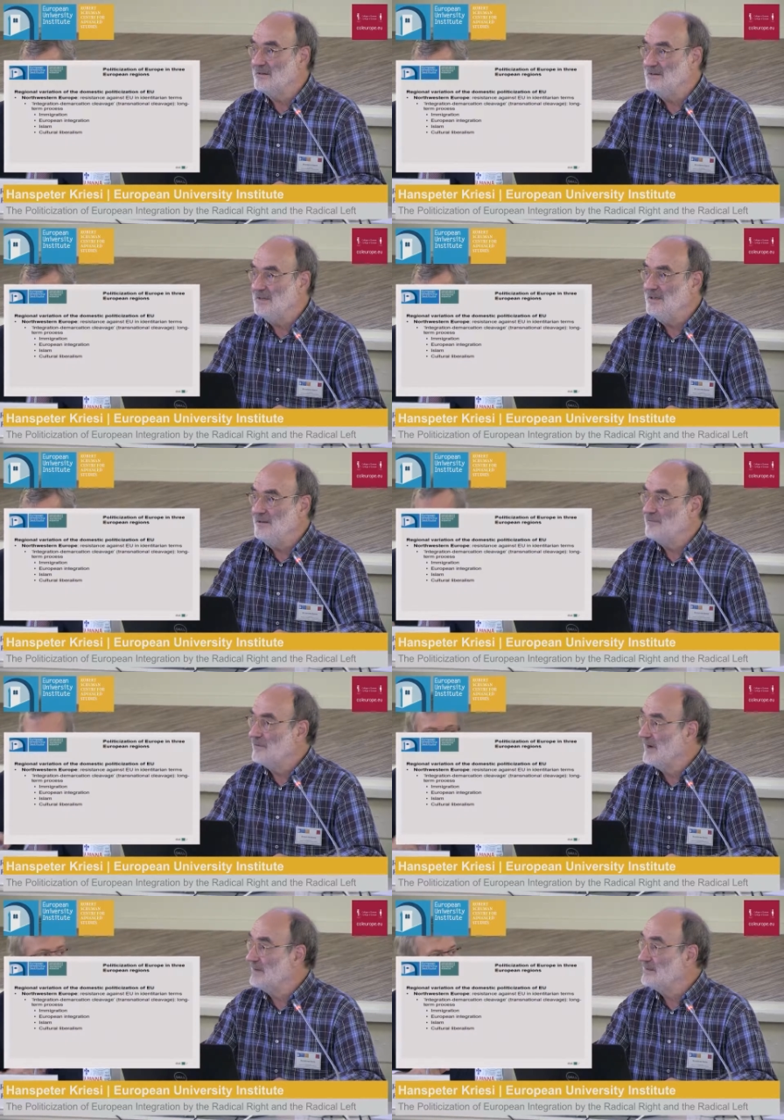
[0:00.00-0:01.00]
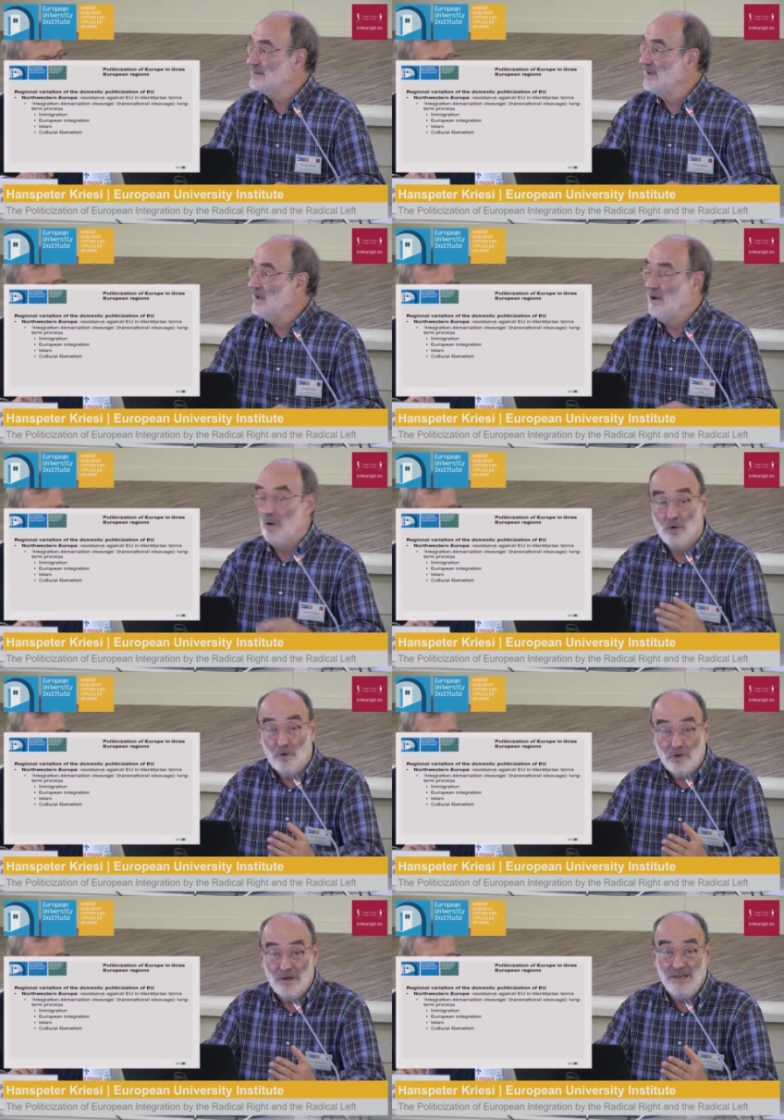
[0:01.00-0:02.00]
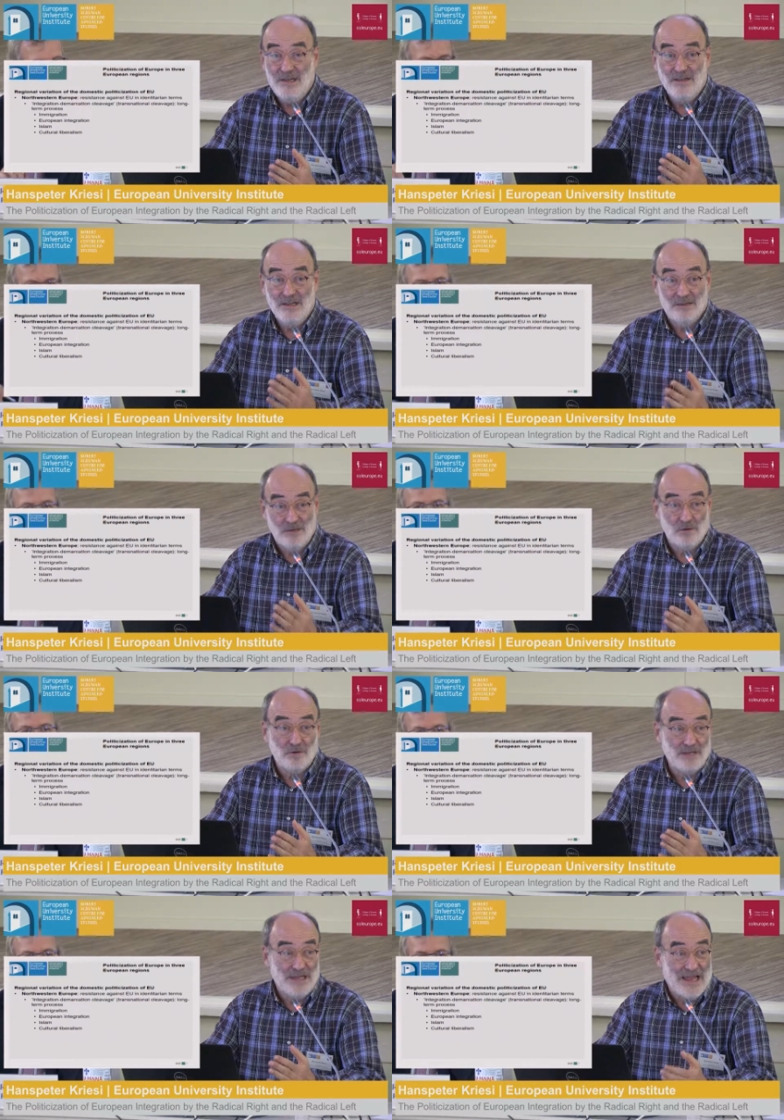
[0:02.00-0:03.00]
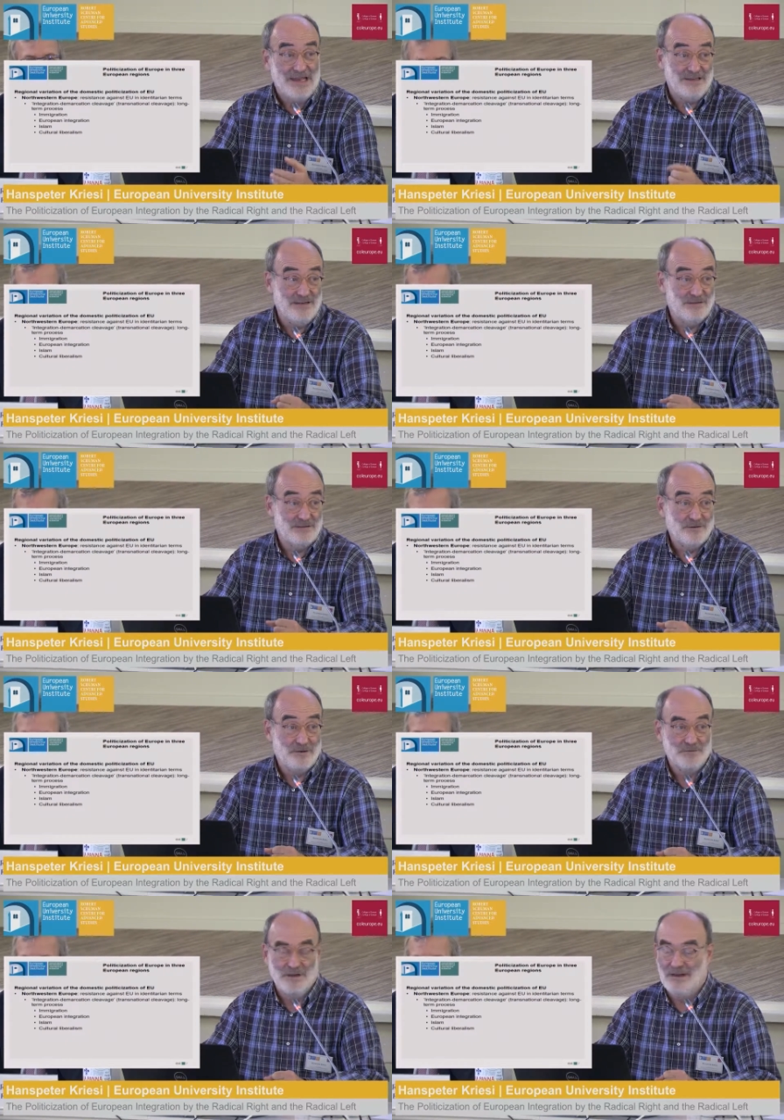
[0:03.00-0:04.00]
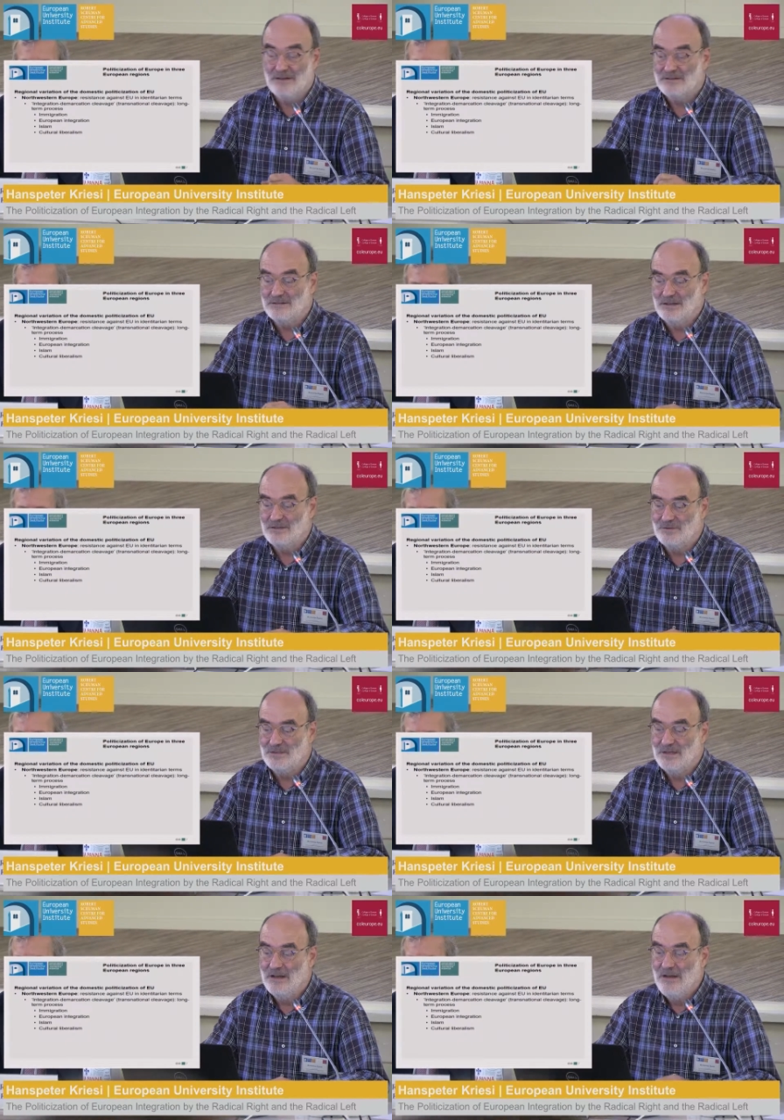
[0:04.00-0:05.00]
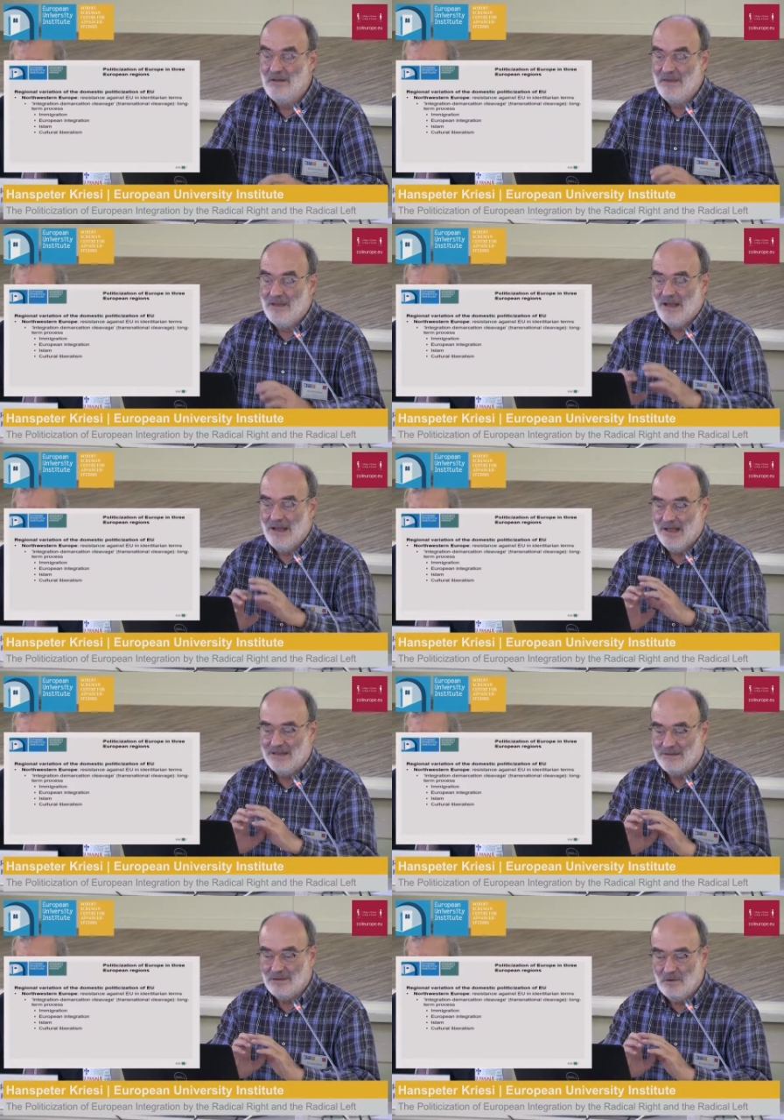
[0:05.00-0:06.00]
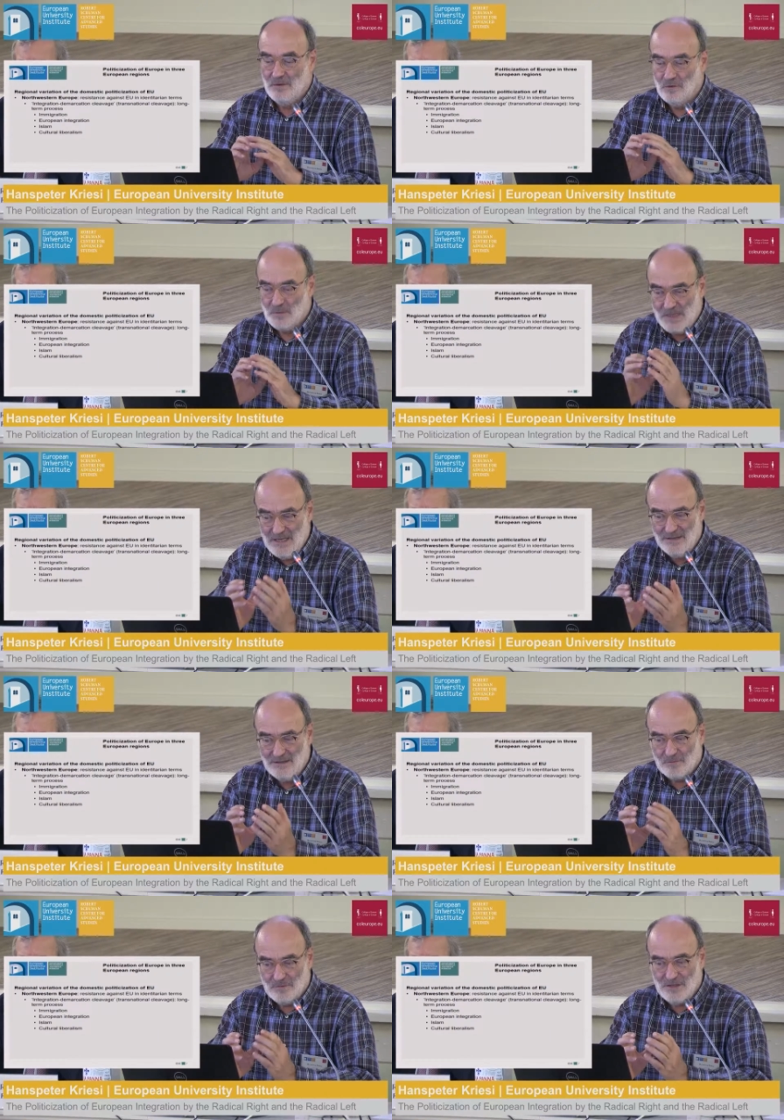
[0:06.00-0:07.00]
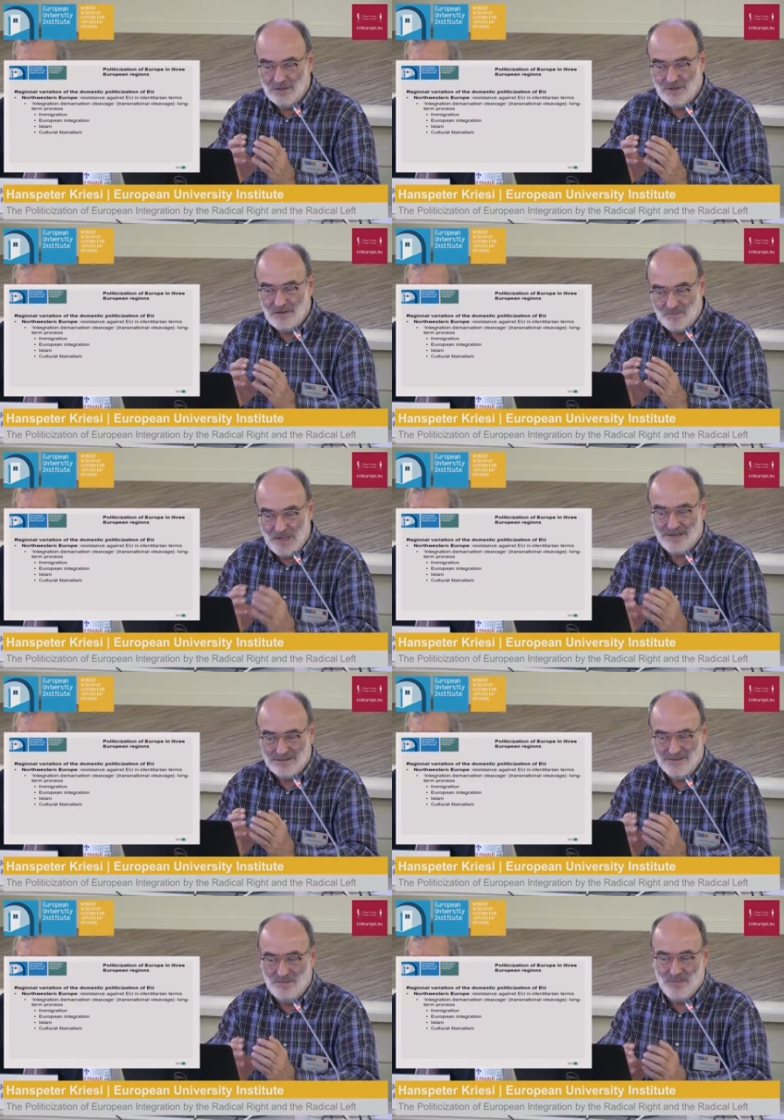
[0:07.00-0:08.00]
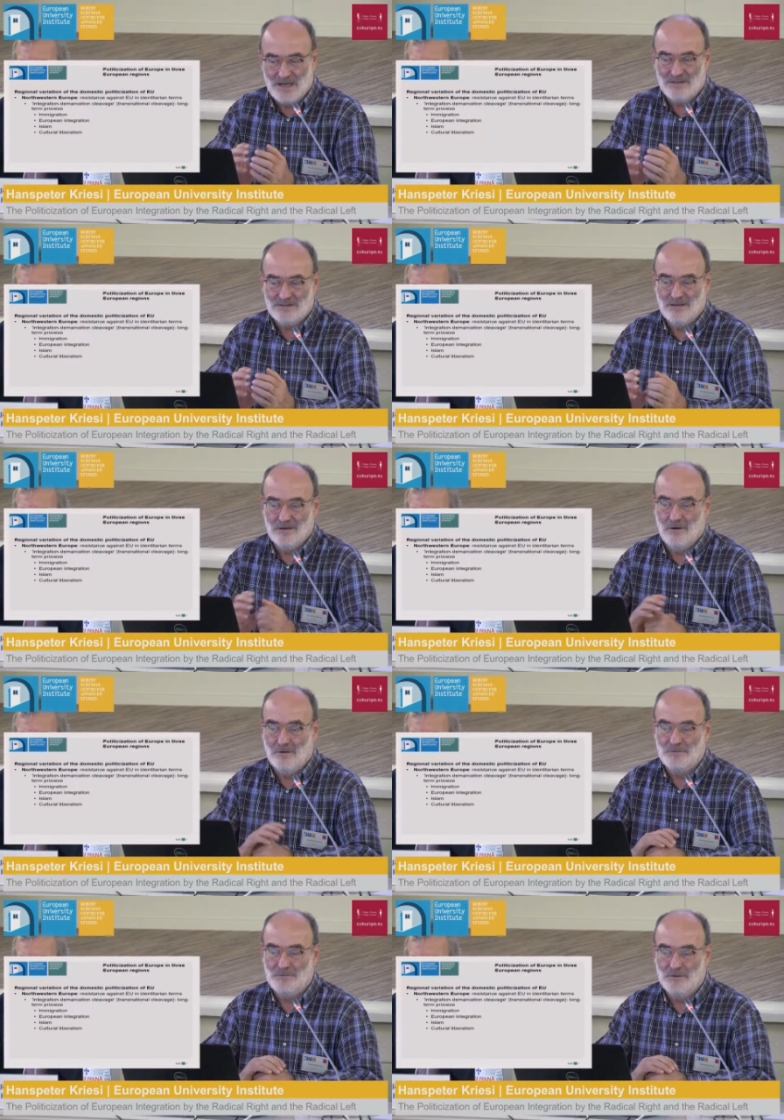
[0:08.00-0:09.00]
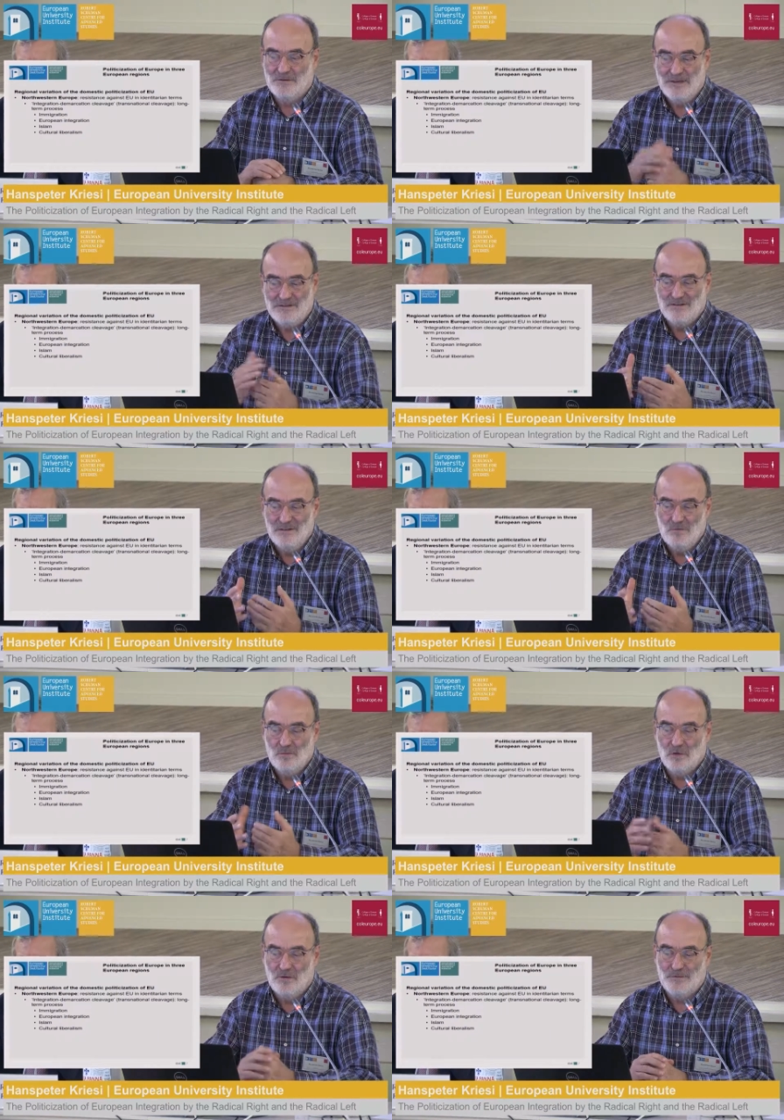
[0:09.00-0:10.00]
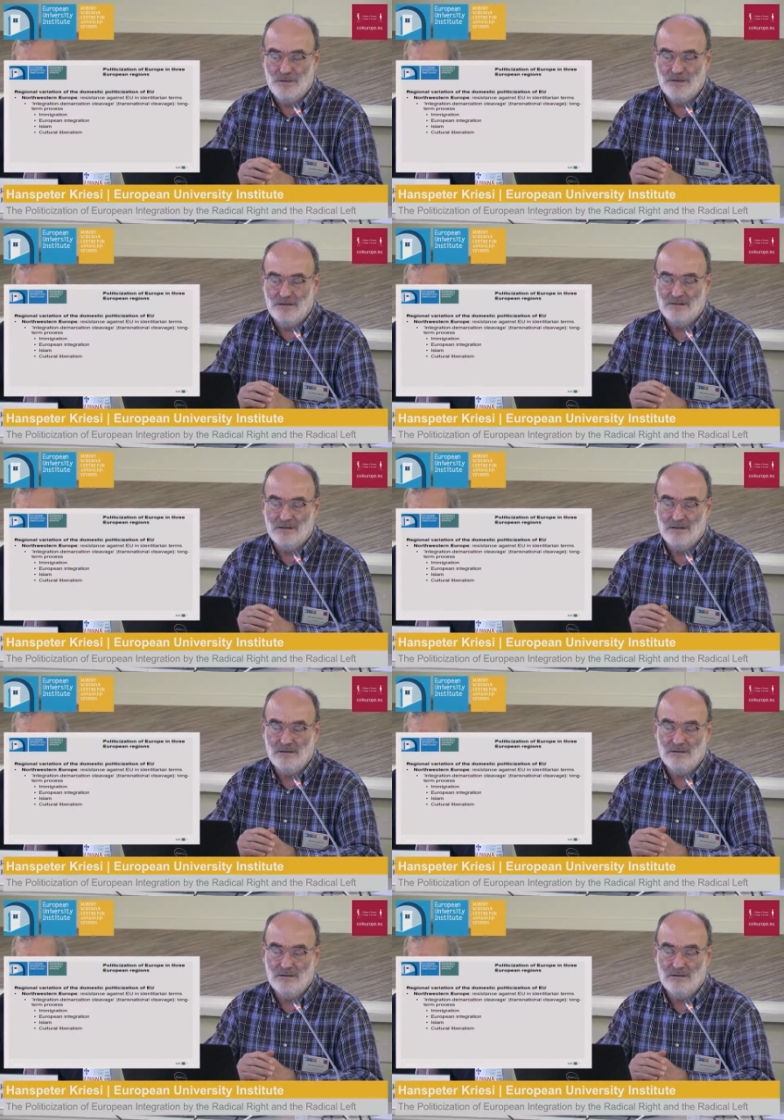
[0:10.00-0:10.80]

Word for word: scene in France early in the early 80s of the last century. And European integration is part and parcel of this new conflict uh,